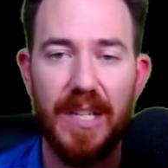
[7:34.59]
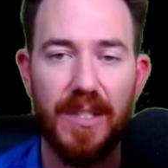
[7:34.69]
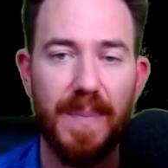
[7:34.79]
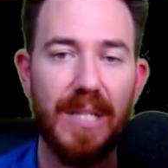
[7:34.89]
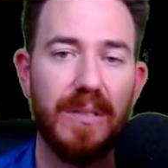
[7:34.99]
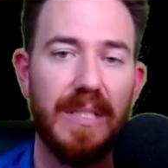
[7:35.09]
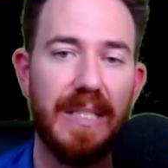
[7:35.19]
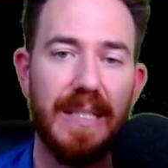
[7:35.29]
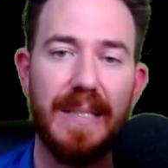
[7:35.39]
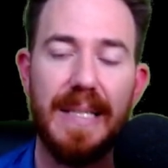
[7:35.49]
especially
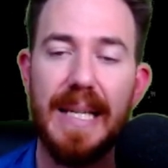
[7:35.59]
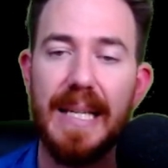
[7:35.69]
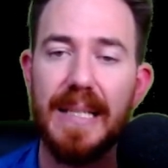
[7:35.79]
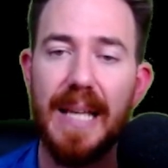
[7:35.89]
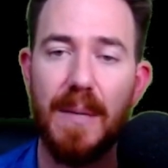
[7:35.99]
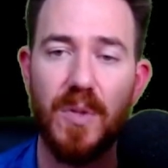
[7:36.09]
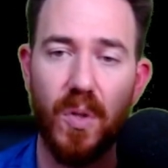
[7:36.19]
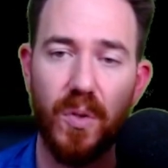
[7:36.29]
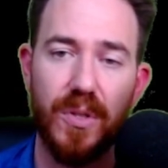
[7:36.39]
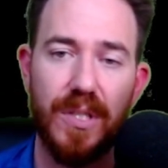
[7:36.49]
since the in-game
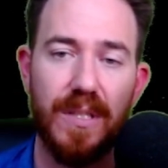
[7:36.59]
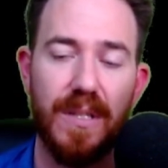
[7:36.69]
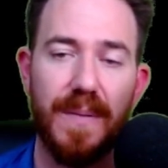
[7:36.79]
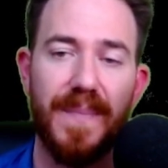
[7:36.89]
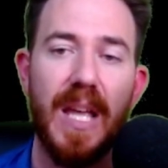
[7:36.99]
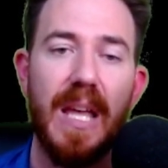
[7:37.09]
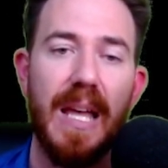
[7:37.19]
solar system